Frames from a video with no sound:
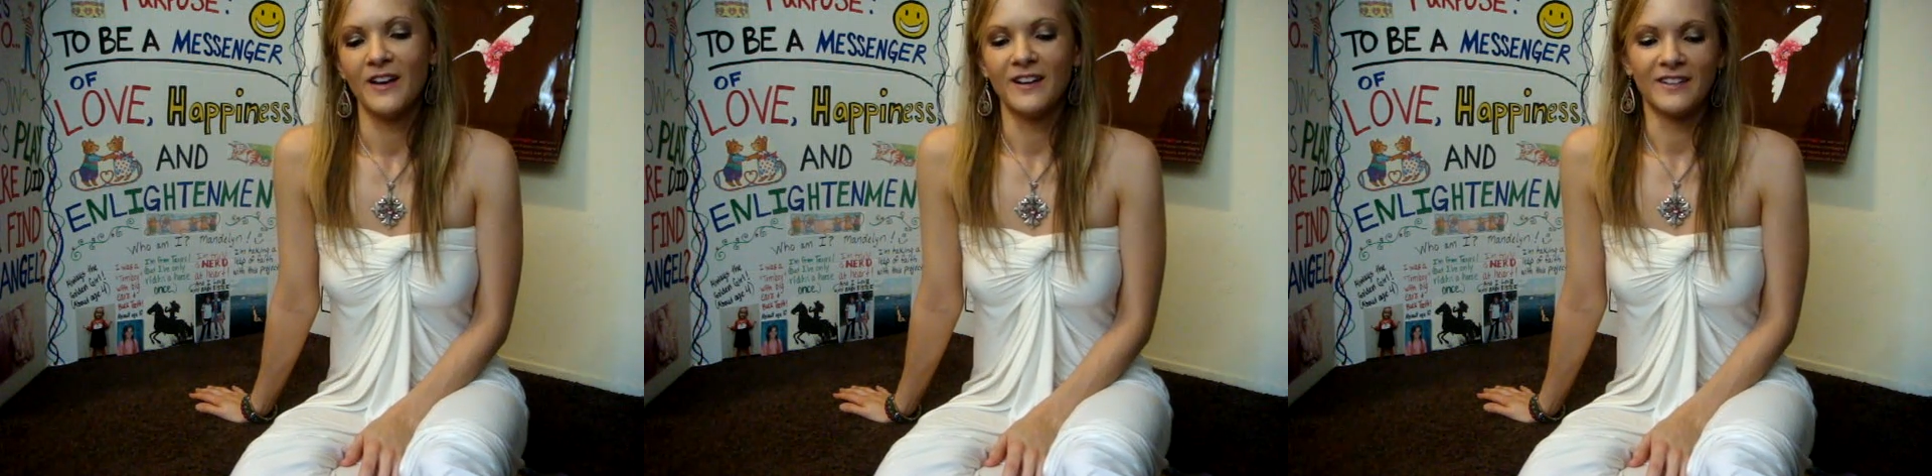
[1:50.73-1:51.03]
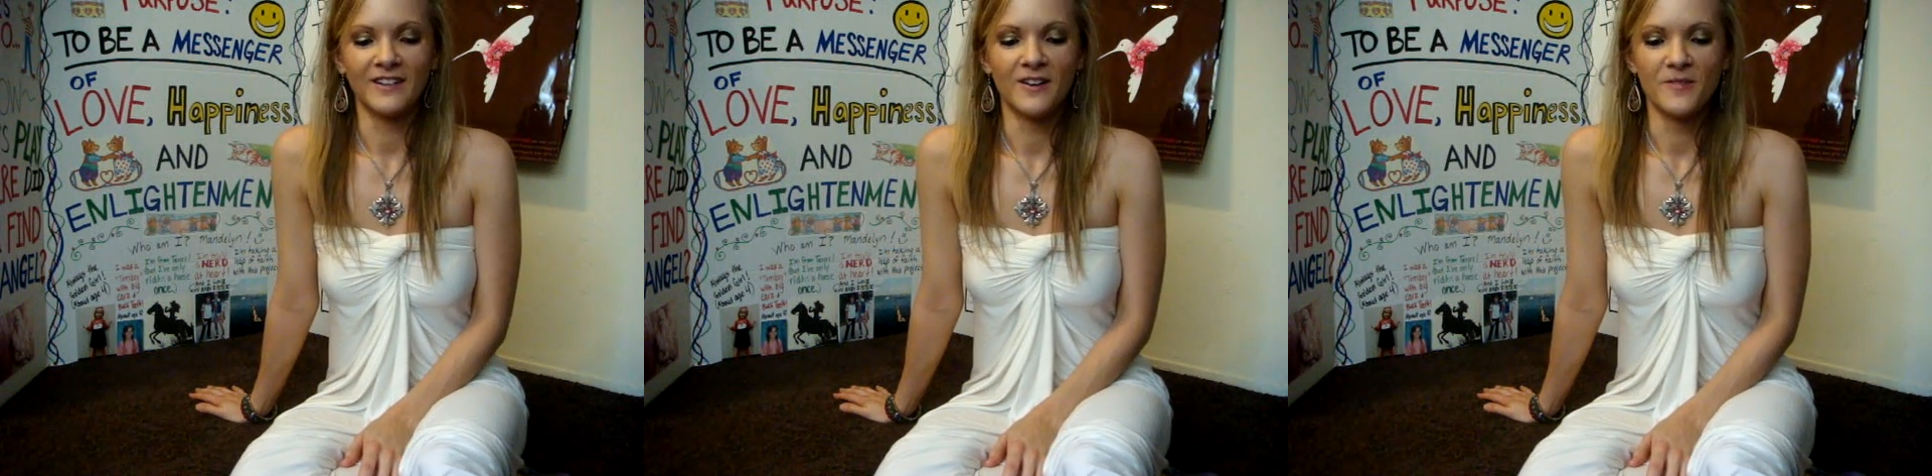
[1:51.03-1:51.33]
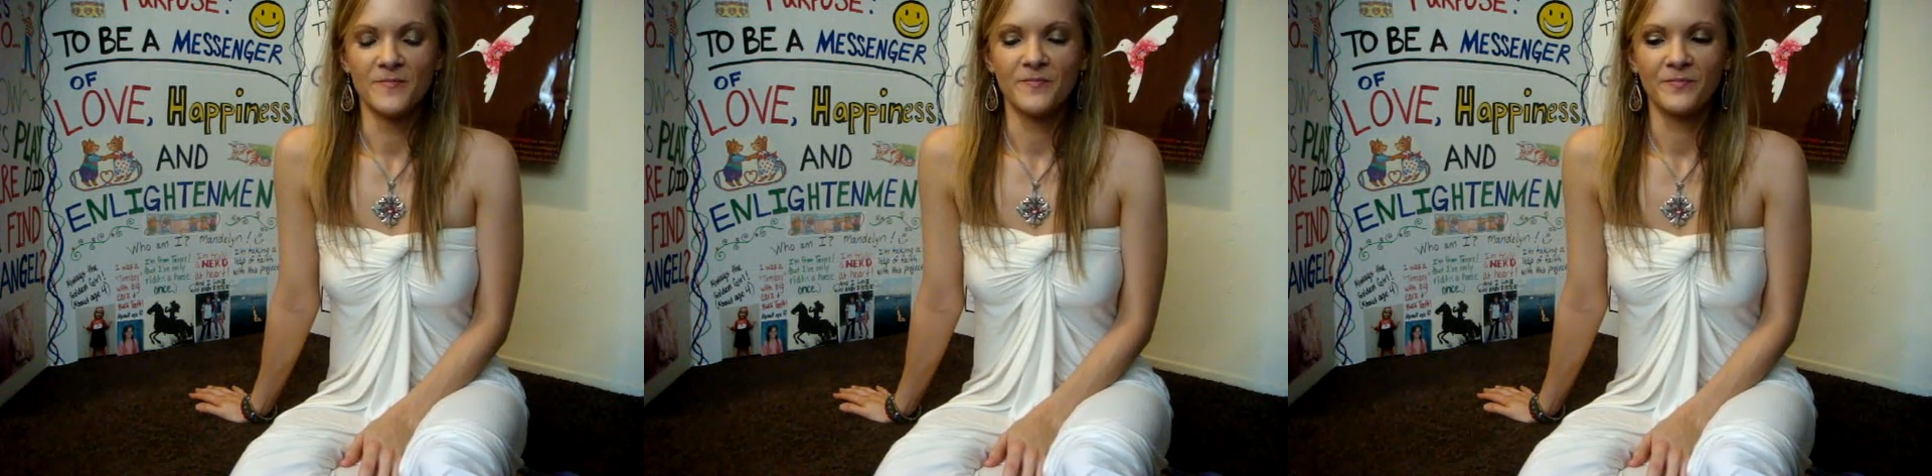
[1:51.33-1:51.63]
And
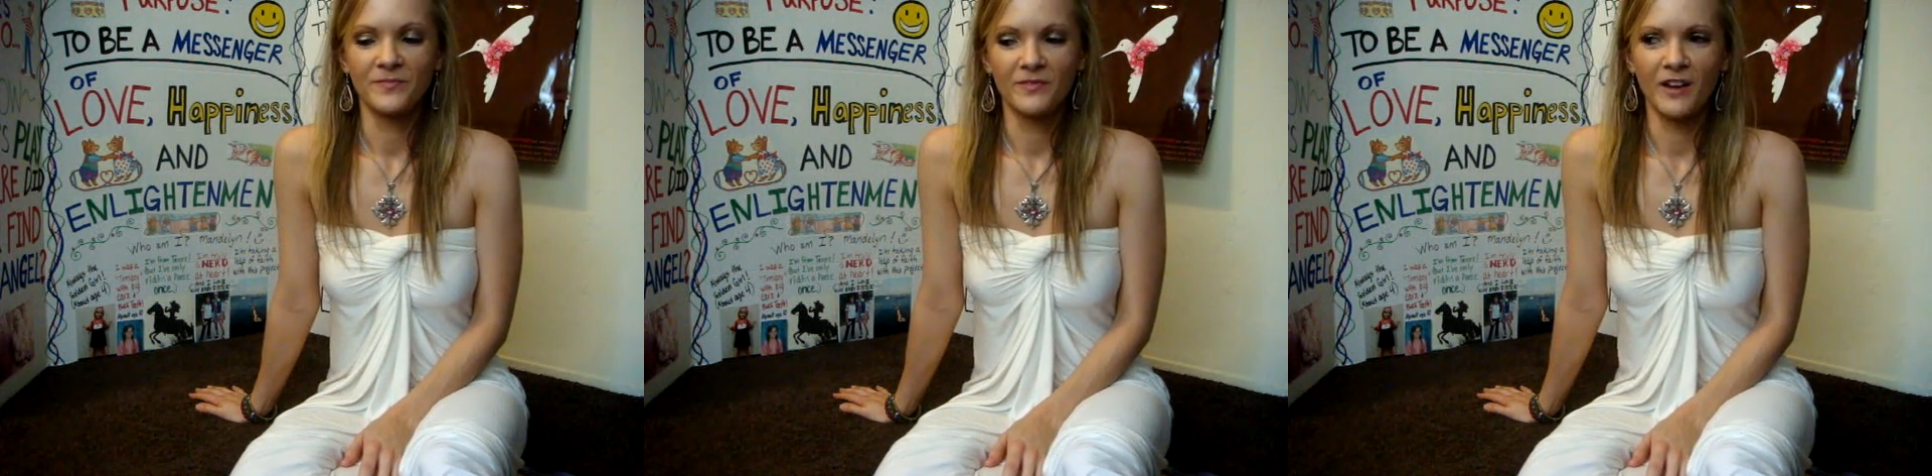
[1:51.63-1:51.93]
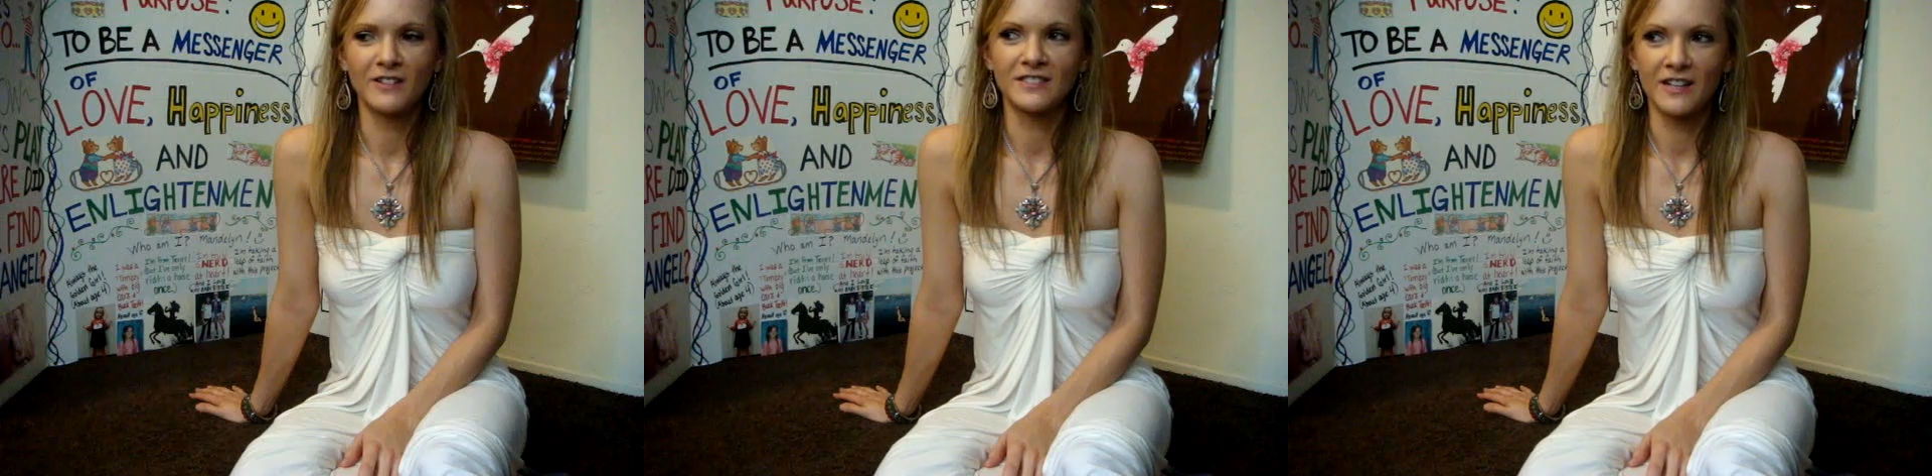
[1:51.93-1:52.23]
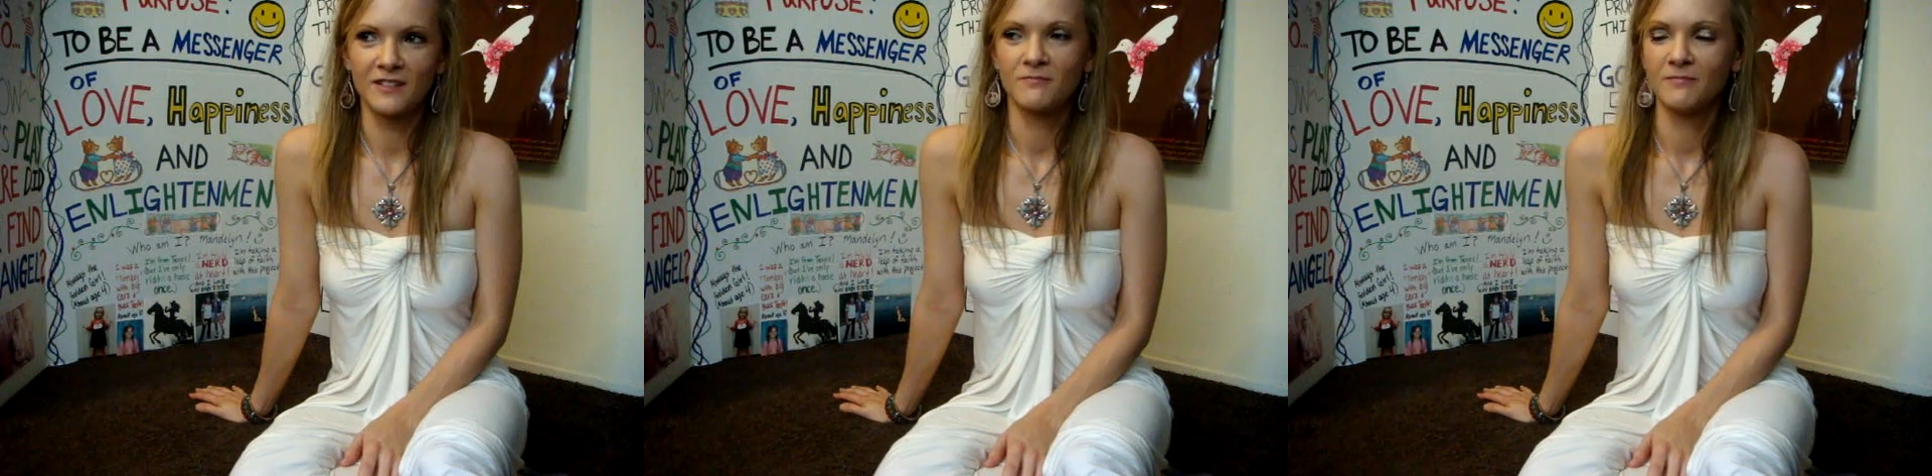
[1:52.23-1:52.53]
I was
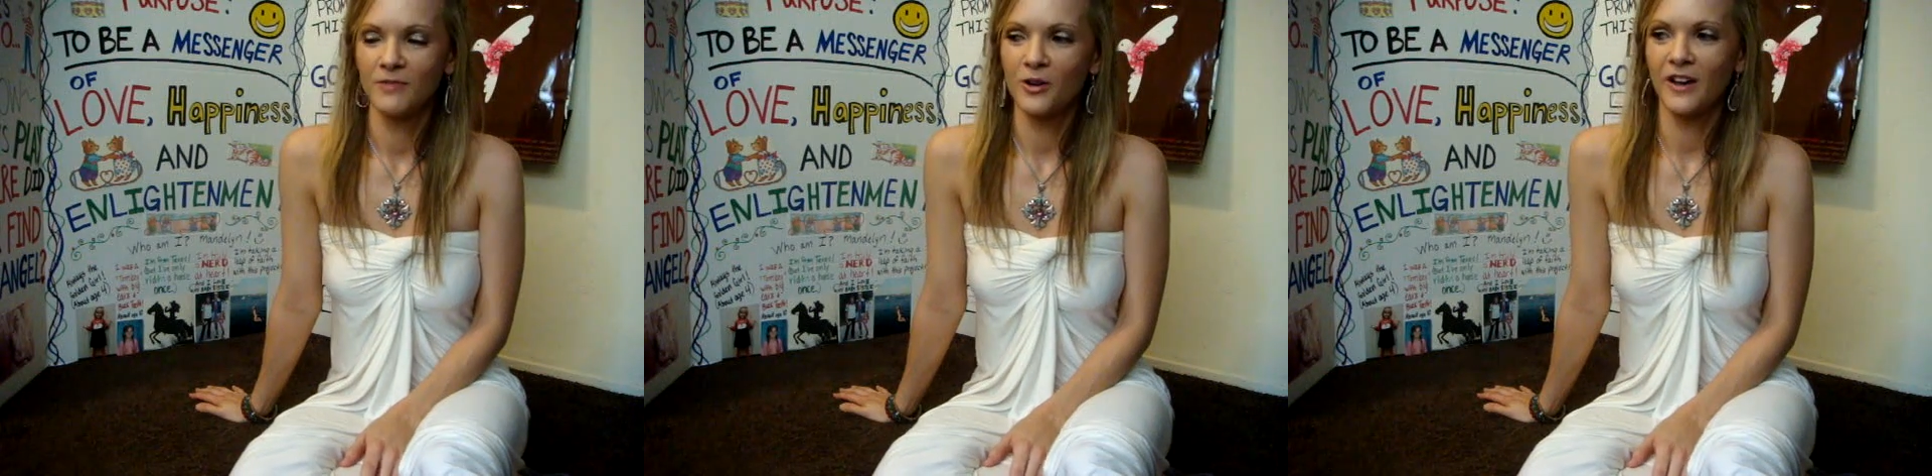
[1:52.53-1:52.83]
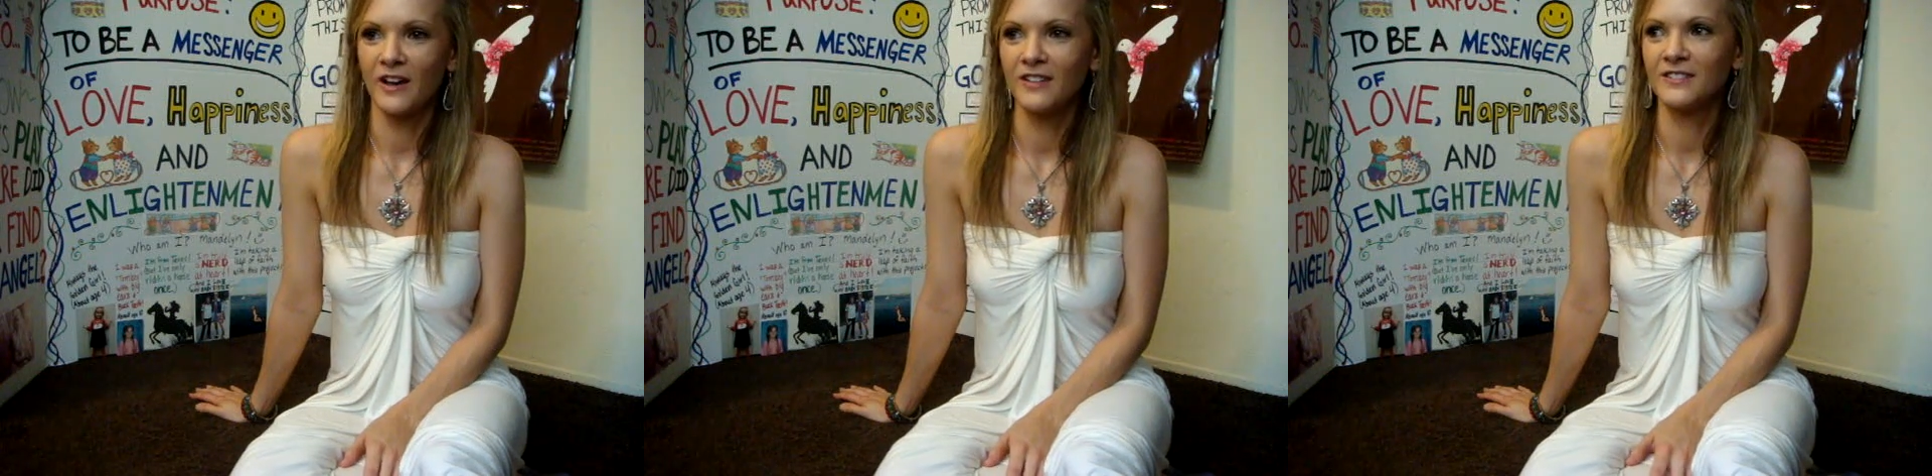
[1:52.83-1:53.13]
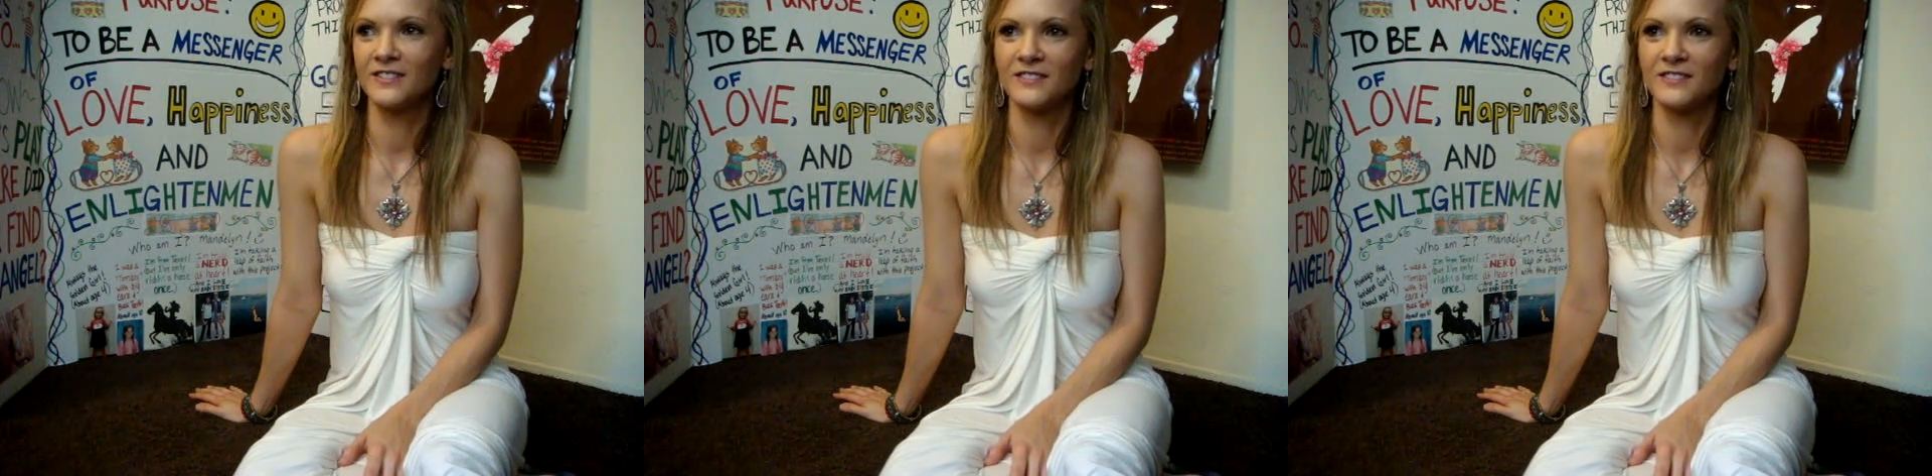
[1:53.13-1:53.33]
like, okay,